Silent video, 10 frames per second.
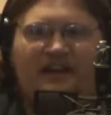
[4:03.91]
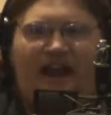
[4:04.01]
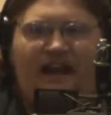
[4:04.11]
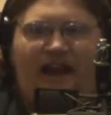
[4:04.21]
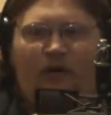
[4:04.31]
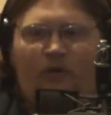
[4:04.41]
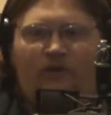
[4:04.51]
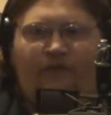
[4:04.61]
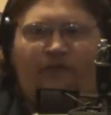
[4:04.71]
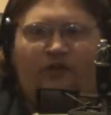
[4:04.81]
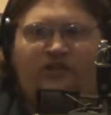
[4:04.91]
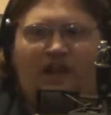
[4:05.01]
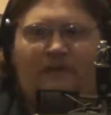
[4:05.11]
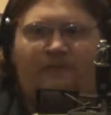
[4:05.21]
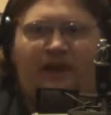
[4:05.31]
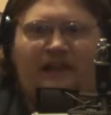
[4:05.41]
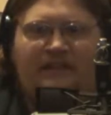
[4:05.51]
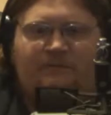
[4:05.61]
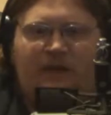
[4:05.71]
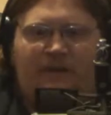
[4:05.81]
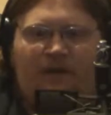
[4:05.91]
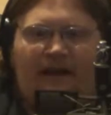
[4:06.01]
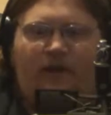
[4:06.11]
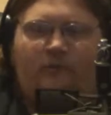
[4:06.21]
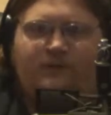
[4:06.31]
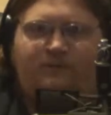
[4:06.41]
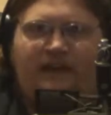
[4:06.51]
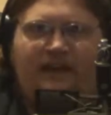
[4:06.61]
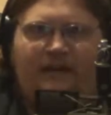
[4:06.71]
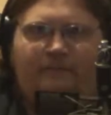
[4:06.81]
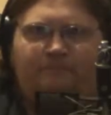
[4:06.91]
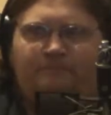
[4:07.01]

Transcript: And now it feels like I'm forgetting to speak, but I know I'm speaking.